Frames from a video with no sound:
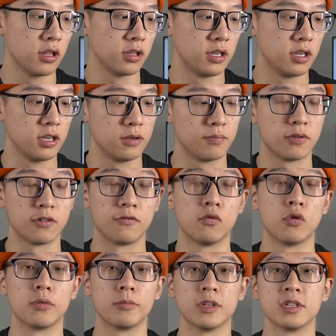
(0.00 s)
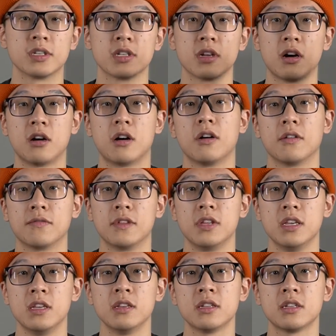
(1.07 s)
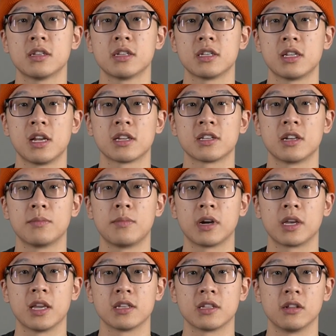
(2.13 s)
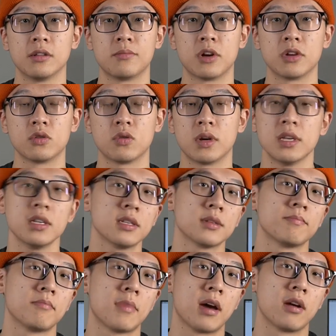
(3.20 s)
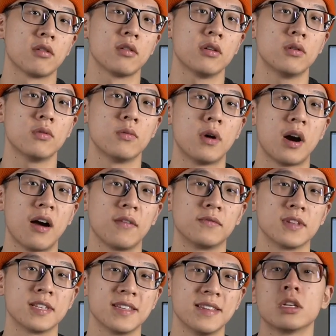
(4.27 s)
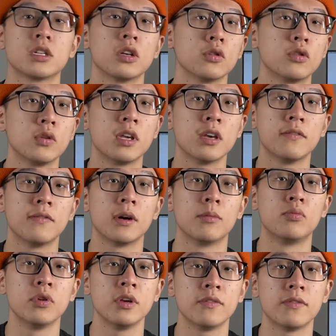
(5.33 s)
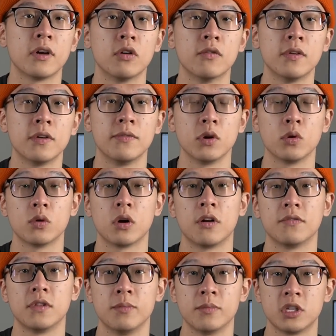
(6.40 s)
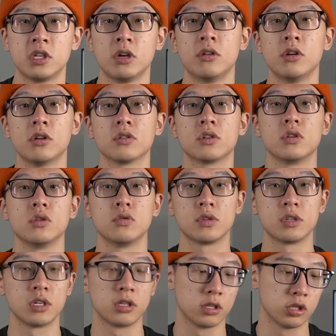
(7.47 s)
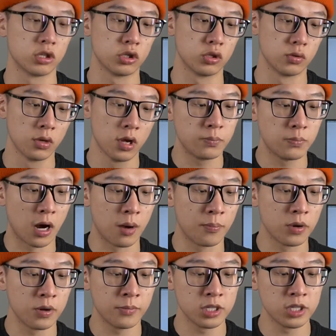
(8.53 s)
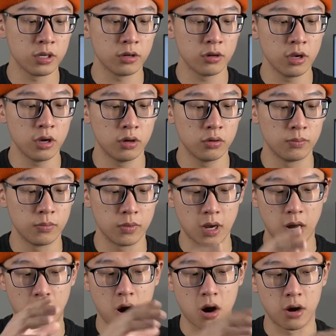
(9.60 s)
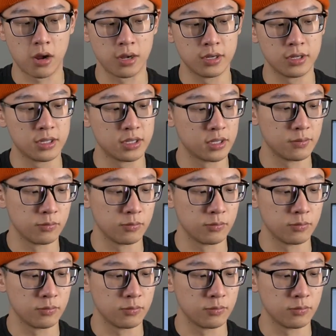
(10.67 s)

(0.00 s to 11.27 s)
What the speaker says: the performance of these stacks up against the LeBron 20s? I don't know, we'll have to see. So to give a brief overview of the materials used in this shoe. Upper material is